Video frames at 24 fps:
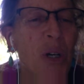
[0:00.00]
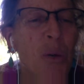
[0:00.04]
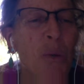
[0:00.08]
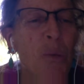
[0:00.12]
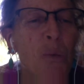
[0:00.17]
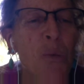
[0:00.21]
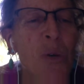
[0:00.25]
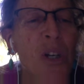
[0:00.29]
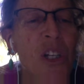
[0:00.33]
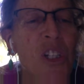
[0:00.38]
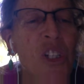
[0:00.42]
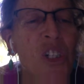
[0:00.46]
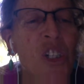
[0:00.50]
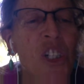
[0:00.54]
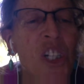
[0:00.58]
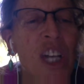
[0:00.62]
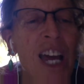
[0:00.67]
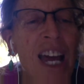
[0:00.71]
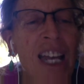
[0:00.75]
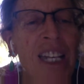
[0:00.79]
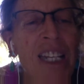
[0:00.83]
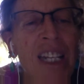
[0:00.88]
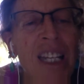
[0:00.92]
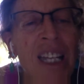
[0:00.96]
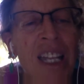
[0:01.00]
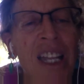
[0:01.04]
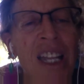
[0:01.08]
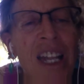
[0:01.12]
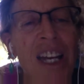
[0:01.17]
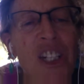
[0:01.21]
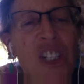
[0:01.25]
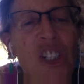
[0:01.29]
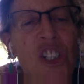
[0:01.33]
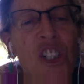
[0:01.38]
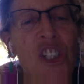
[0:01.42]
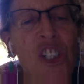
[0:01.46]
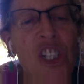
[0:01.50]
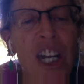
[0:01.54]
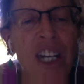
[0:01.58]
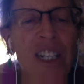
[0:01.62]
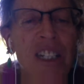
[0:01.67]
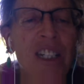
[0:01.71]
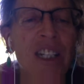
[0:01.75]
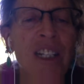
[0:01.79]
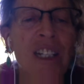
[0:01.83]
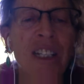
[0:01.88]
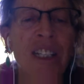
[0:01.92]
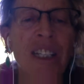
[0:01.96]
rich and lush
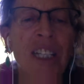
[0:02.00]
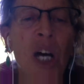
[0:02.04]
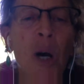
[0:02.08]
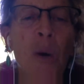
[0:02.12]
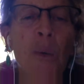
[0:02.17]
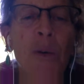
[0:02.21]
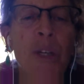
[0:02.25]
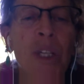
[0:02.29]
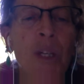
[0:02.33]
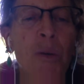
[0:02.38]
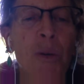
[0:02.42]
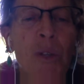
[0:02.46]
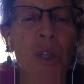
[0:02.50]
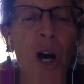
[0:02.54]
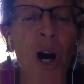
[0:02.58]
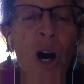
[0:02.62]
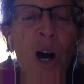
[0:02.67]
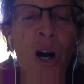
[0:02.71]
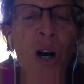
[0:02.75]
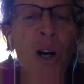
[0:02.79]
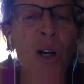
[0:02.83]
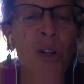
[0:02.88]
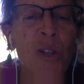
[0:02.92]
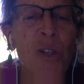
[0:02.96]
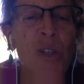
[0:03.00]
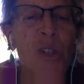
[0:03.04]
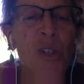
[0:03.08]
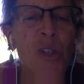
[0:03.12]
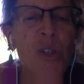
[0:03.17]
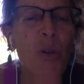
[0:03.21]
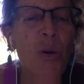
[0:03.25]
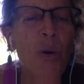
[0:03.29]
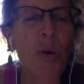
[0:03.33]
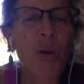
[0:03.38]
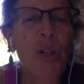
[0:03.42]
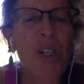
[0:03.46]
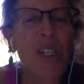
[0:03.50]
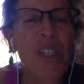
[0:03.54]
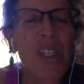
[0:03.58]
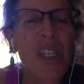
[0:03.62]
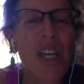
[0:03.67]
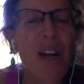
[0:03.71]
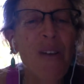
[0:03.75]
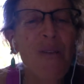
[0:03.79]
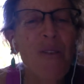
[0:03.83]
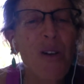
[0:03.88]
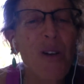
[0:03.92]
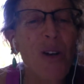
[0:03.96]
and glowing with all stories
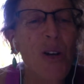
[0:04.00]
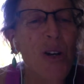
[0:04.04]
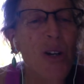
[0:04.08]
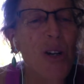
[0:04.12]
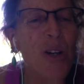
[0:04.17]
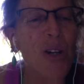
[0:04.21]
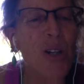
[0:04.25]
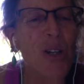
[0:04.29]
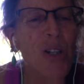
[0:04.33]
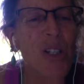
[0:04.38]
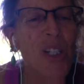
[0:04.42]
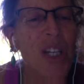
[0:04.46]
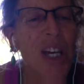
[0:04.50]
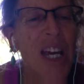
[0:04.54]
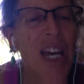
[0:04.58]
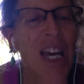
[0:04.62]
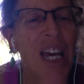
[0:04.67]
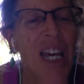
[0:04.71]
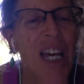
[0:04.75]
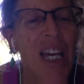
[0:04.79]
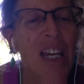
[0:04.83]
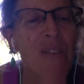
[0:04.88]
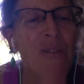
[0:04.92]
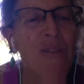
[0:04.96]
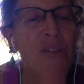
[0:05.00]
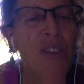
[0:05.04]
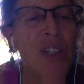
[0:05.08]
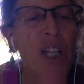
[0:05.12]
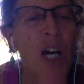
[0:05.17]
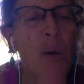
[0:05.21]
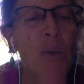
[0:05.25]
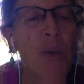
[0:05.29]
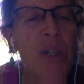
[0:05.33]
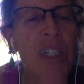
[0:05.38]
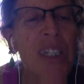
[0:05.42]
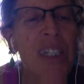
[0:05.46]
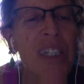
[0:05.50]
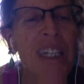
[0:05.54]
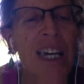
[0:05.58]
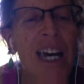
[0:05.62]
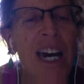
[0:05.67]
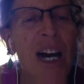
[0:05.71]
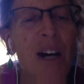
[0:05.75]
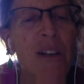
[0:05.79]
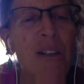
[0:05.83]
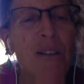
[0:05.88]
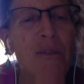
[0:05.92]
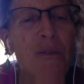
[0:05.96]
ever heard, a flowing
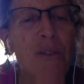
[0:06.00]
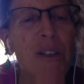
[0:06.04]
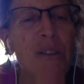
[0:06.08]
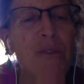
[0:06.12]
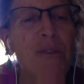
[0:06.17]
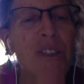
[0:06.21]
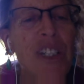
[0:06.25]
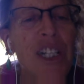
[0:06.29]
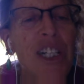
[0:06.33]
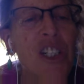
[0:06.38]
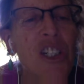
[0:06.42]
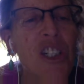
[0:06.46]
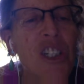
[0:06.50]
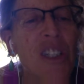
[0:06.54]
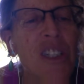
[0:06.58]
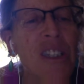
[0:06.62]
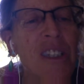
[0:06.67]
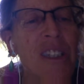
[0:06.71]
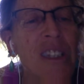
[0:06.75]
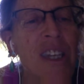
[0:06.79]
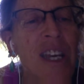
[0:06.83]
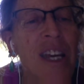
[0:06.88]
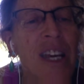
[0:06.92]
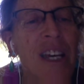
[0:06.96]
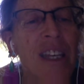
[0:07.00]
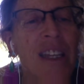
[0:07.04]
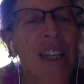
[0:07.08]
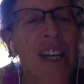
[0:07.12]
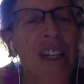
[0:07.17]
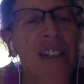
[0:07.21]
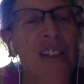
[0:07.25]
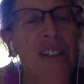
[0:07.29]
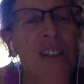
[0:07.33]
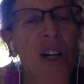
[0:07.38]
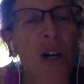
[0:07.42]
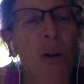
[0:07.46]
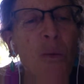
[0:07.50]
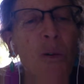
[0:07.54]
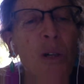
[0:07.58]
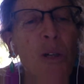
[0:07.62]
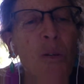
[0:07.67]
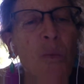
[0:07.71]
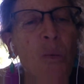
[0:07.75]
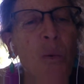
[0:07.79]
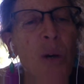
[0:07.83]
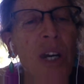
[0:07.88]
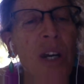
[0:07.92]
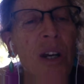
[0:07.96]
gown of reflections that no
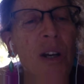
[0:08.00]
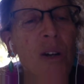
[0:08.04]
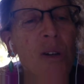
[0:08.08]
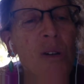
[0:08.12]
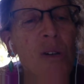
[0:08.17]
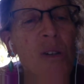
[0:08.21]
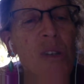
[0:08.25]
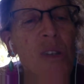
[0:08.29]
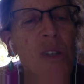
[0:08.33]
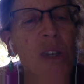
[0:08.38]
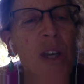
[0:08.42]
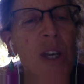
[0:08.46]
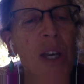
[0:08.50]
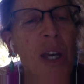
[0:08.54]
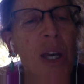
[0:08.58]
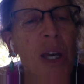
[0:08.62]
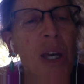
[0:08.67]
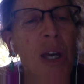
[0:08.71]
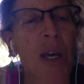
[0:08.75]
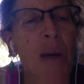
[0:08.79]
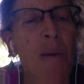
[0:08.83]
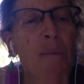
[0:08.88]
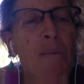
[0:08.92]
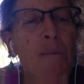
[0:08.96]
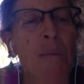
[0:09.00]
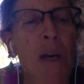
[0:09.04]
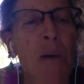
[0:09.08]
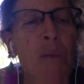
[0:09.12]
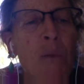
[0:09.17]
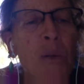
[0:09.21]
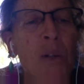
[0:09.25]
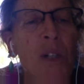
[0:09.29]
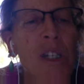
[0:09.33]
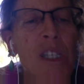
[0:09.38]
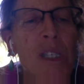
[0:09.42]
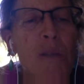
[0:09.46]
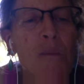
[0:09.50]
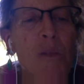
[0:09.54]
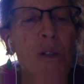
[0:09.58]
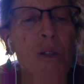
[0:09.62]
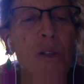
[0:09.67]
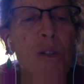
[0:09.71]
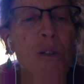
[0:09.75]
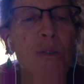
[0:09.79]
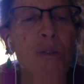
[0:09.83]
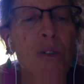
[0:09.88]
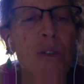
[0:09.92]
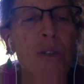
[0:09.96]
one wears, memory's
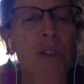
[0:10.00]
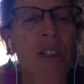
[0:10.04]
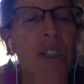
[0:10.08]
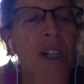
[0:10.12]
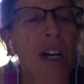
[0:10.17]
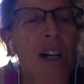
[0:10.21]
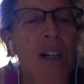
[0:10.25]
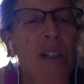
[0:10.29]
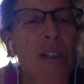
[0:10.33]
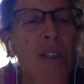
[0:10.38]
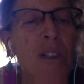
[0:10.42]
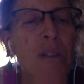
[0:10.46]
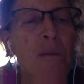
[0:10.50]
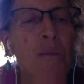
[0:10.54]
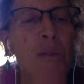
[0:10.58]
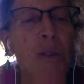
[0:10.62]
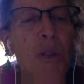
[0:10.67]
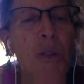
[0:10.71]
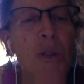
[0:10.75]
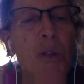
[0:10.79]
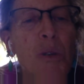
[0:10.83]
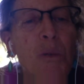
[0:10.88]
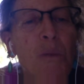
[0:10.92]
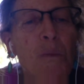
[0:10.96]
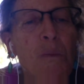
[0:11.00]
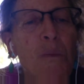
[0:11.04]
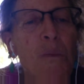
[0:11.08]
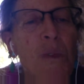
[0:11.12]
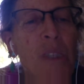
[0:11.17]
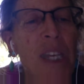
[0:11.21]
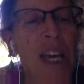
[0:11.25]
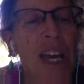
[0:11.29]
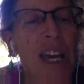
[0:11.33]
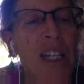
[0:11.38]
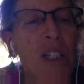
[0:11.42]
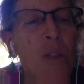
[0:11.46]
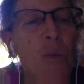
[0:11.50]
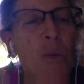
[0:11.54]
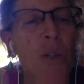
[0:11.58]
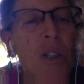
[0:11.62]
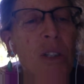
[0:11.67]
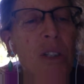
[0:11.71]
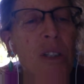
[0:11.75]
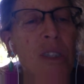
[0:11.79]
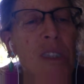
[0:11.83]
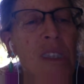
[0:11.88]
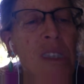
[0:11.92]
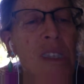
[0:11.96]
beautiful garden blooms and
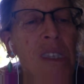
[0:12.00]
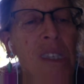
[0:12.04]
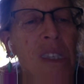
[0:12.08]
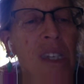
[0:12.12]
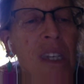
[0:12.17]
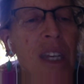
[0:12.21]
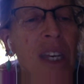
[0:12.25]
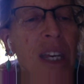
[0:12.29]
wilts,